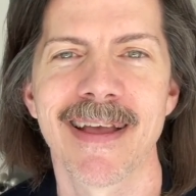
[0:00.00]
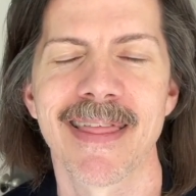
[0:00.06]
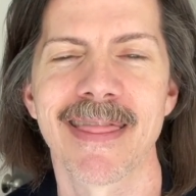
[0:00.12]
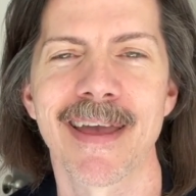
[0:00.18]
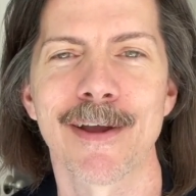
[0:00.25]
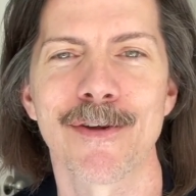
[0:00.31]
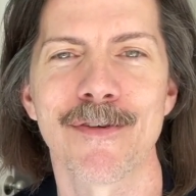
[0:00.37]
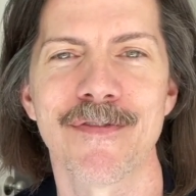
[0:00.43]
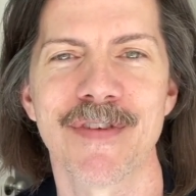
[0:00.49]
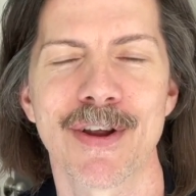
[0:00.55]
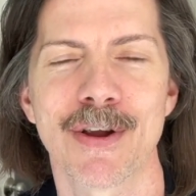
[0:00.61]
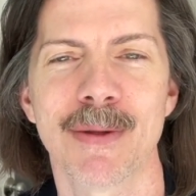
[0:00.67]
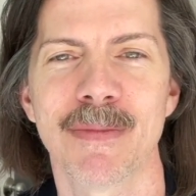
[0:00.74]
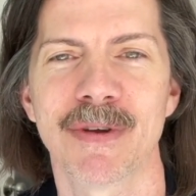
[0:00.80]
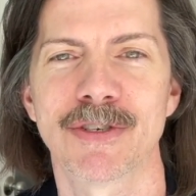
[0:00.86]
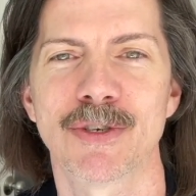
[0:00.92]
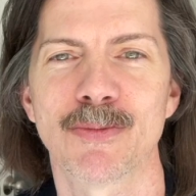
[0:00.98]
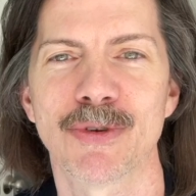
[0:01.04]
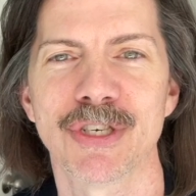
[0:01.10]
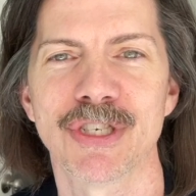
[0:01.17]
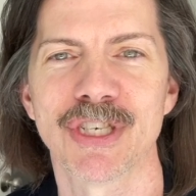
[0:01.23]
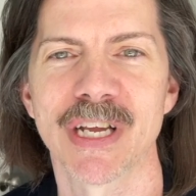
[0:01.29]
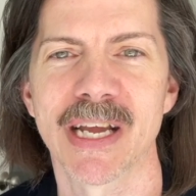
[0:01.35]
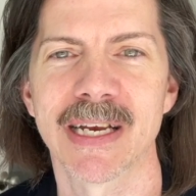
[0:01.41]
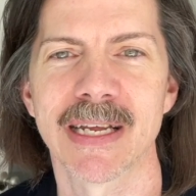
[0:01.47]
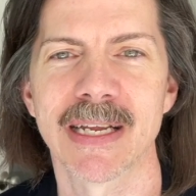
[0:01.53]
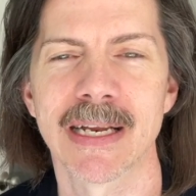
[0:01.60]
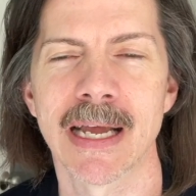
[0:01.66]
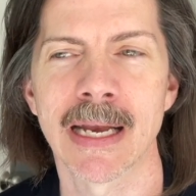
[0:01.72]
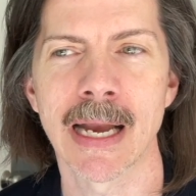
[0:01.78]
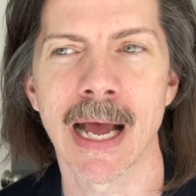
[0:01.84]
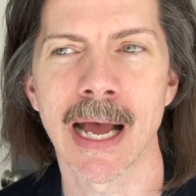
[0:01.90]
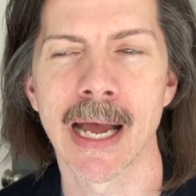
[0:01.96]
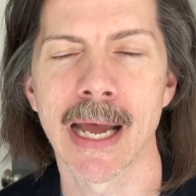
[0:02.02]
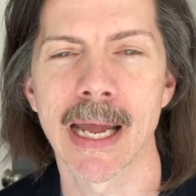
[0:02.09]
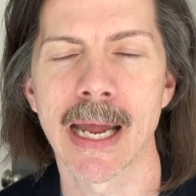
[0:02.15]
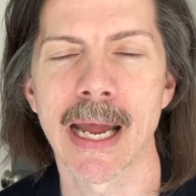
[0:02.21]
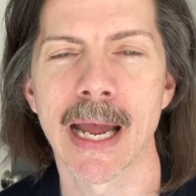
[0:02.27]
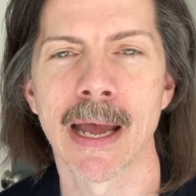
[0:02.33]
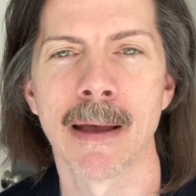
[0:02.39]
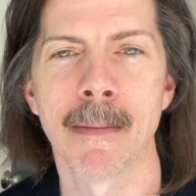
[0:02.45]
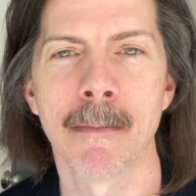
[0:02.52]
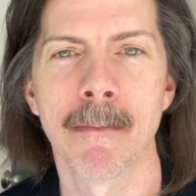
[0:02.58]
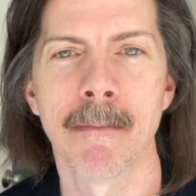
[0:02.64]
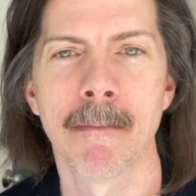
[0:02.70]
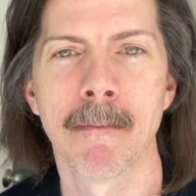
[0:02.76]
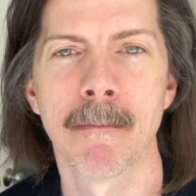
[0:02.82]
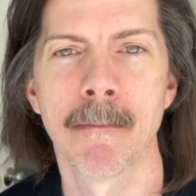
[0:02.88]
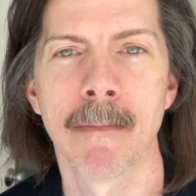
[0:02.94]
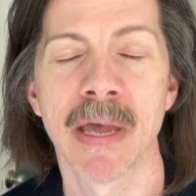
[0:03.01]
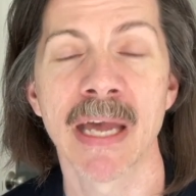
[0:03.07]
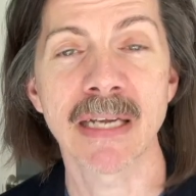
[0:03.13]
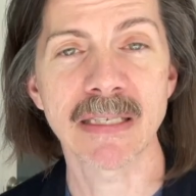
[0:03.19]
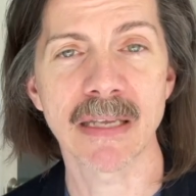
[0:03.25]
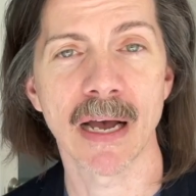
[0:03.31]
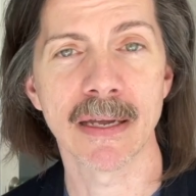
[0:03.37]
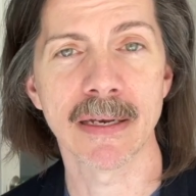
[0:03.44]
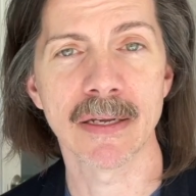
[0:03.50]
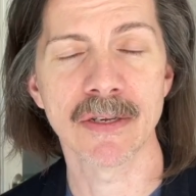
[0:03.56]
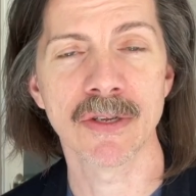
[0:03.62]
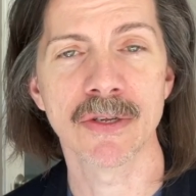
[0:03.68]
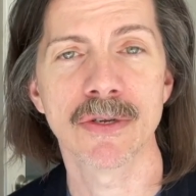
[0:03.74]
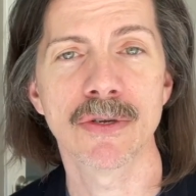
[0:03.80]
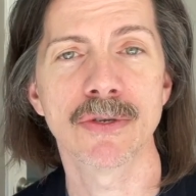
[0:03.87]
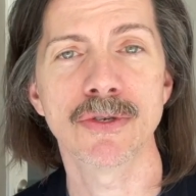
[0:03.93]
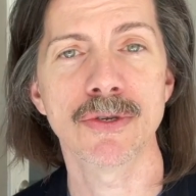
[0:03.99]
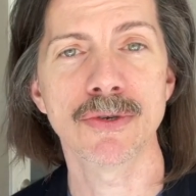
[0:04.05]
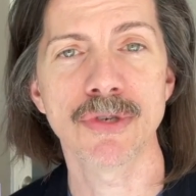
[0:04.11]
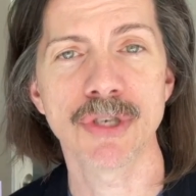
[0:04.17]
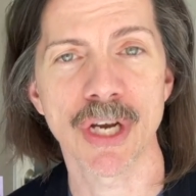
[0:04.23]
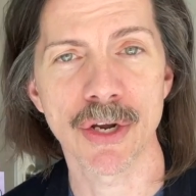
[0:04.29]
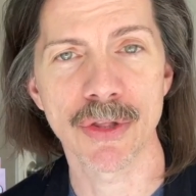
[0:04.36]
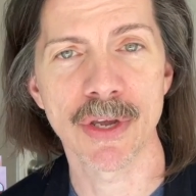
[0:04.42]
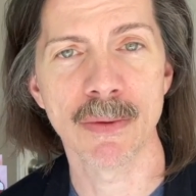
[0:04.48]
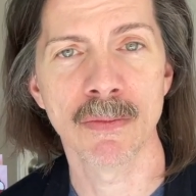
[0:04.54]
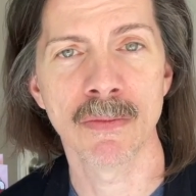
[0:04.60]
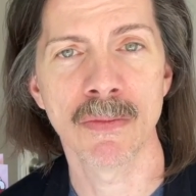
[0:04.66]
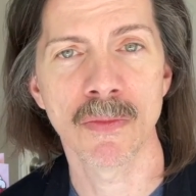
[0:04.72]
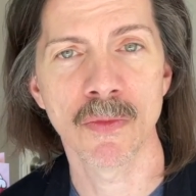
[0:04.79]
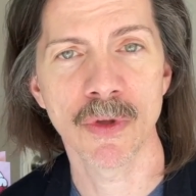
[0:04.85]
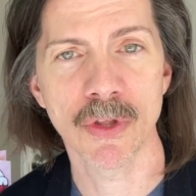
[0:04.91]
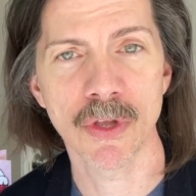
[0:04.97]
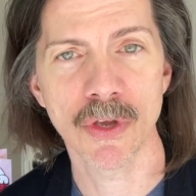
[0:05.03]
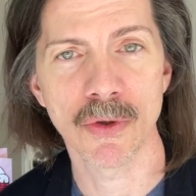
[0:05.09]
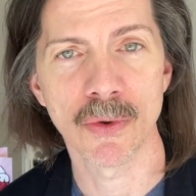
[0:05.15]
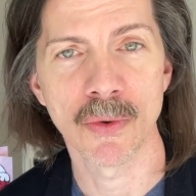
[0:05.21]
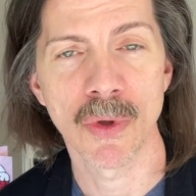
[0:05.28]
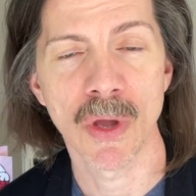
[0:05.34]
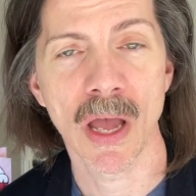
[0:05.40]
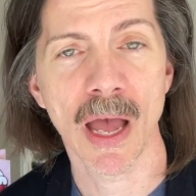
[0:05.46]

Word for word: They are very much appreciated and I am excited to share them with you.